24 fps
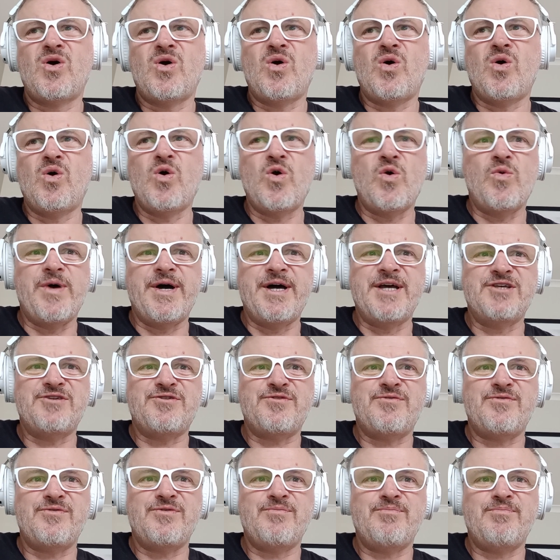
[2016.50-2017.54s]

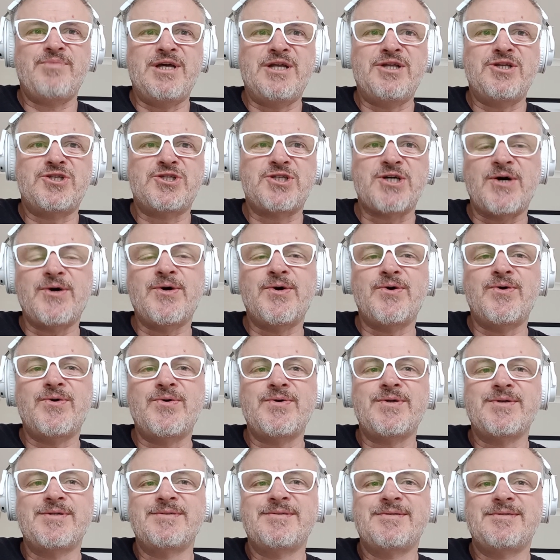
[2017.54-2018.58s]
always been
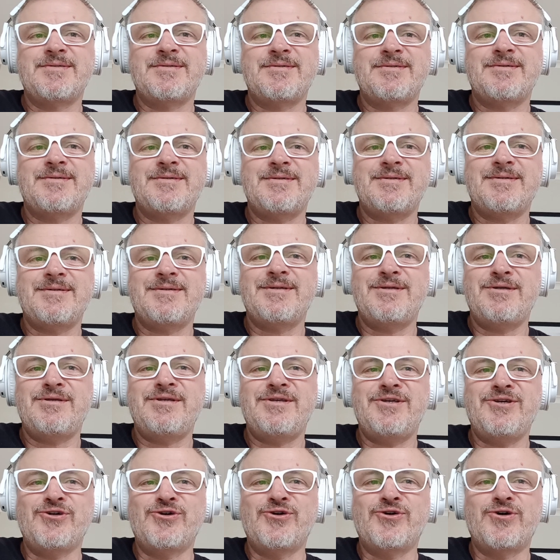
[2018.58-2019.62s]
told
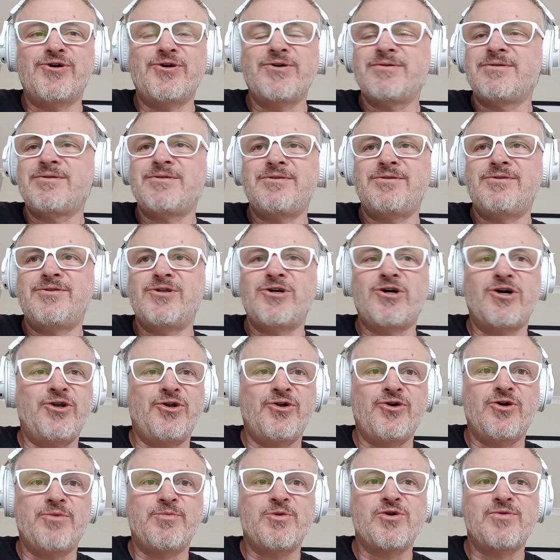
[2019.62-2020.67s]
you're not
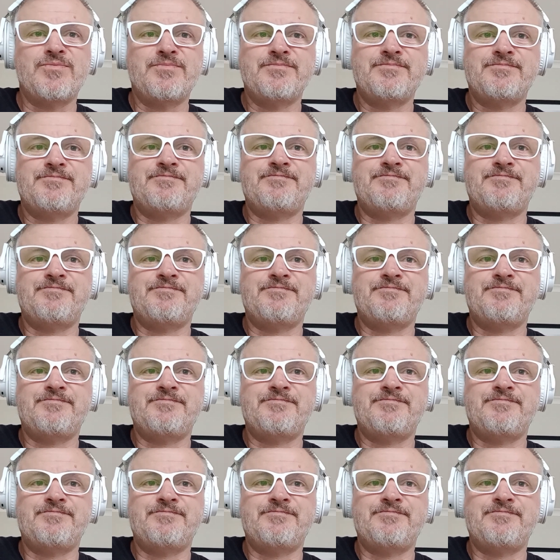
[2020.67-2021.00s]
normal.